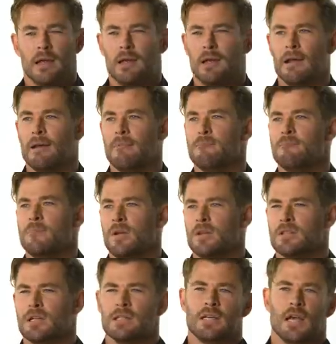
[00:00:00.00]
Um,
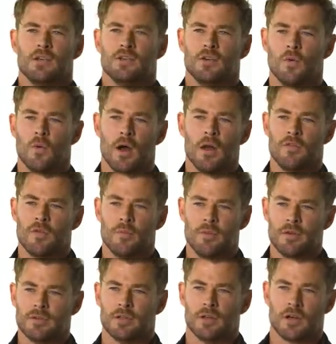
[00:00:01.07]
because then it takes it away from
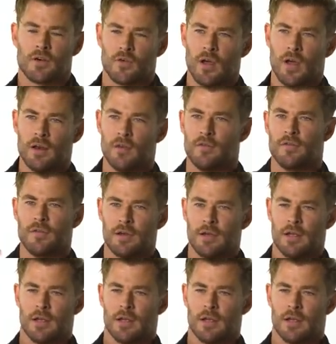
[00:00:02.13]
the sort of creative